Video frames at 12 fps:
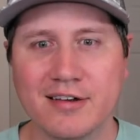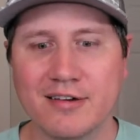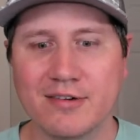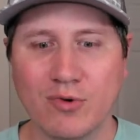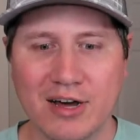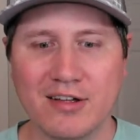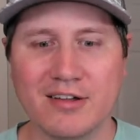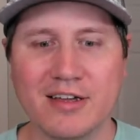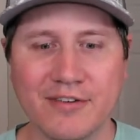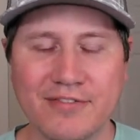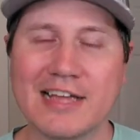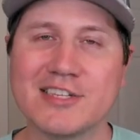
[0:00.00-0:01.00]
Well,
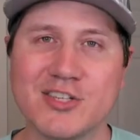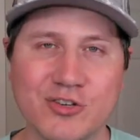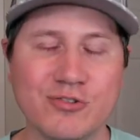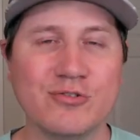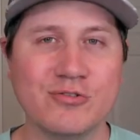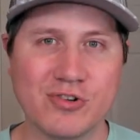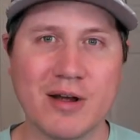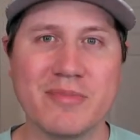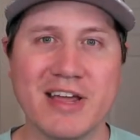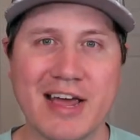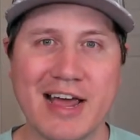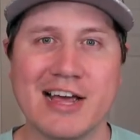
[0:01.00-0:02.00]
if that's you, drop
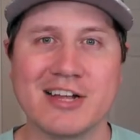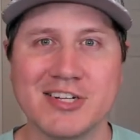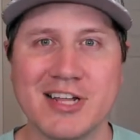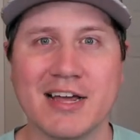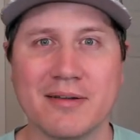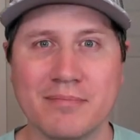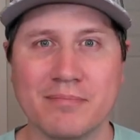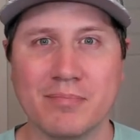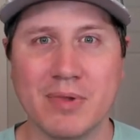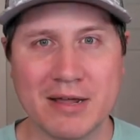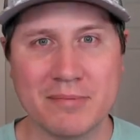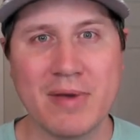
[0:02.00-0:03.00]
me a hashtag
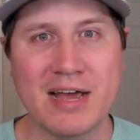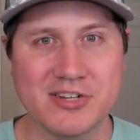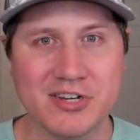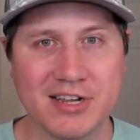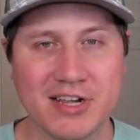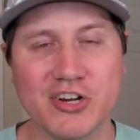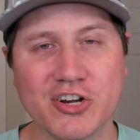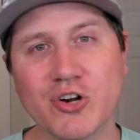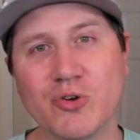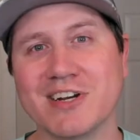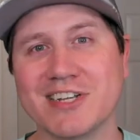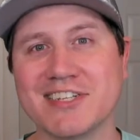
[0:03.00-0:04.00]
Black Magic, and you're
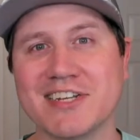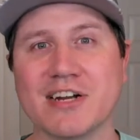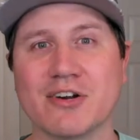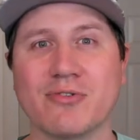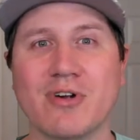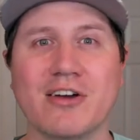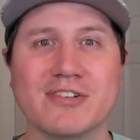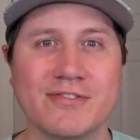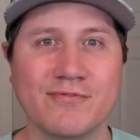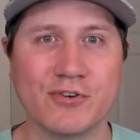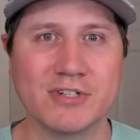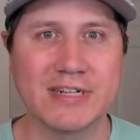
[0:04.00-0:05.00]
going to want to stick around
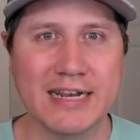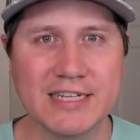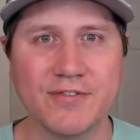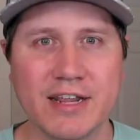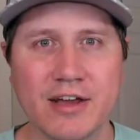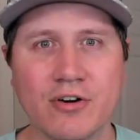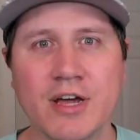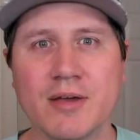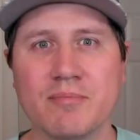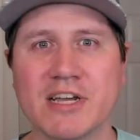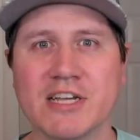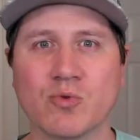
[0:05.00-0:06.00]
for today's video
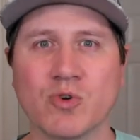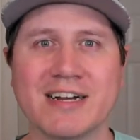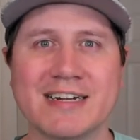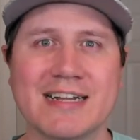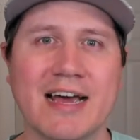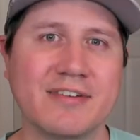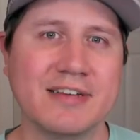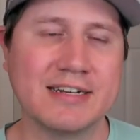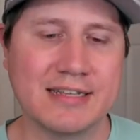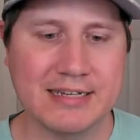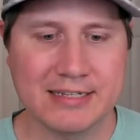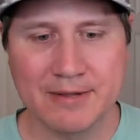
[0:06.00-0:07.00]
because we're going to dive
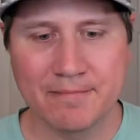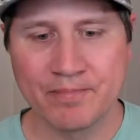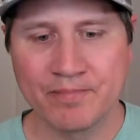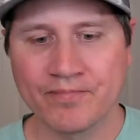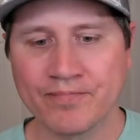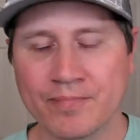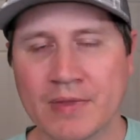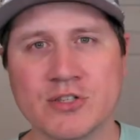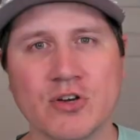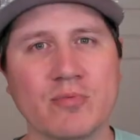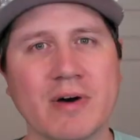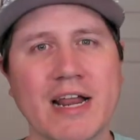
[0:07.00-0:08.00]
into this.
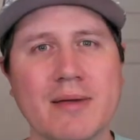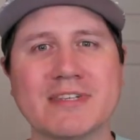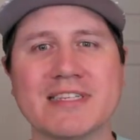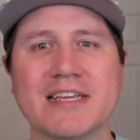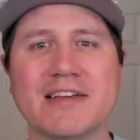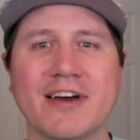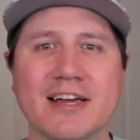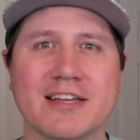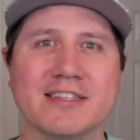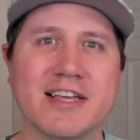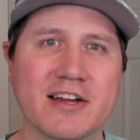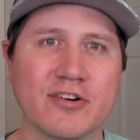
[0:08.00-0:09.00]
So my name is Levi
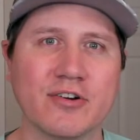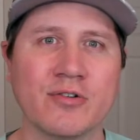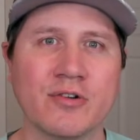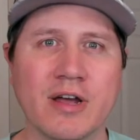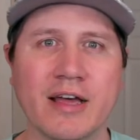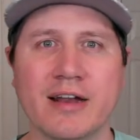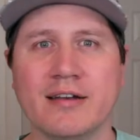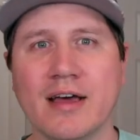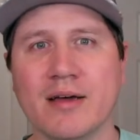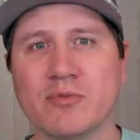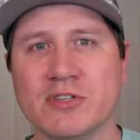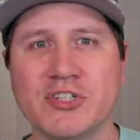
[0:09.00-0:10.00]
Hunsaker, and
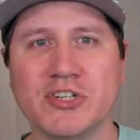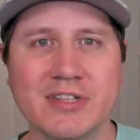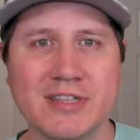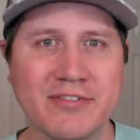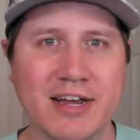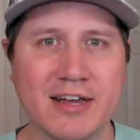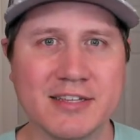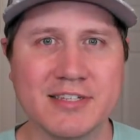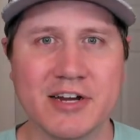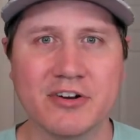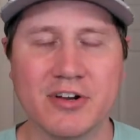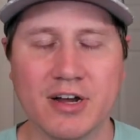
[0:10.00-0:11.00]
I'm with
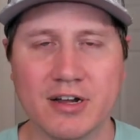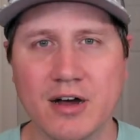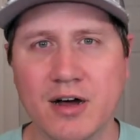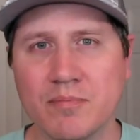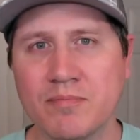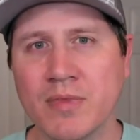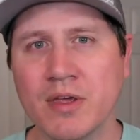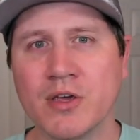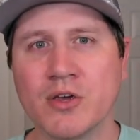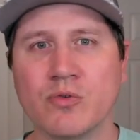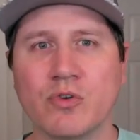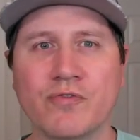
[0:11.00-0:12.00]
JillandLeviHunsaker.com.
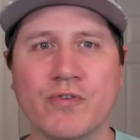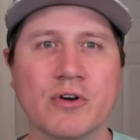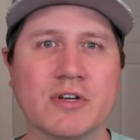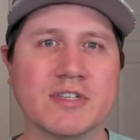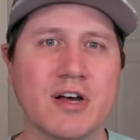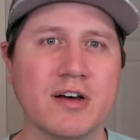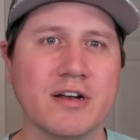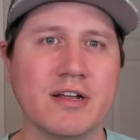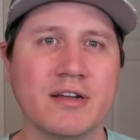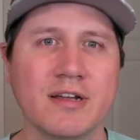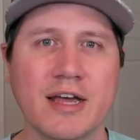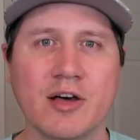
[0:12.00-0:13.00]
We focus
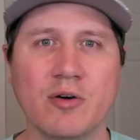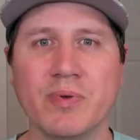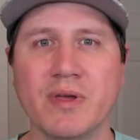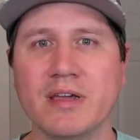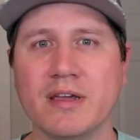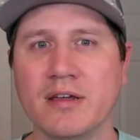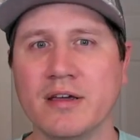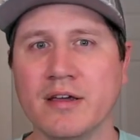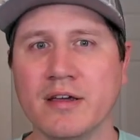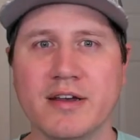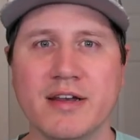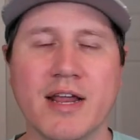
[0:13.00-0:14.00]
on helping
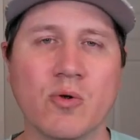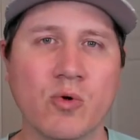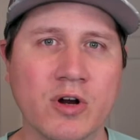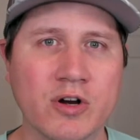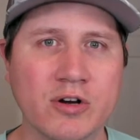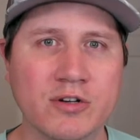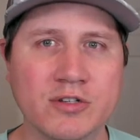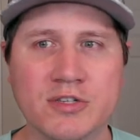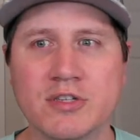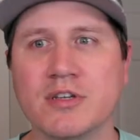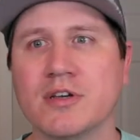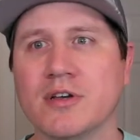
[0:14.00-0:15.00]
networkers